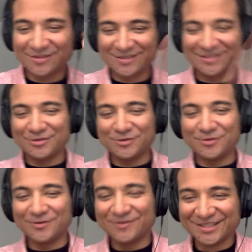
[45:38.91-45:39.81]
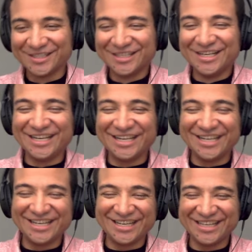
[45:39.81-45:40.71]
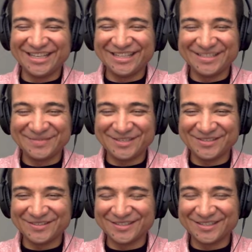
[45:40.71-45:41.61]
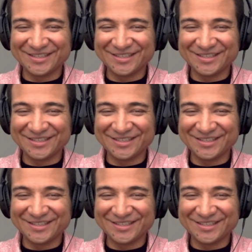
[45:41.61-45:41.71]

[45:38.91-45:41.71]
It's so cool. I like this picture a lot.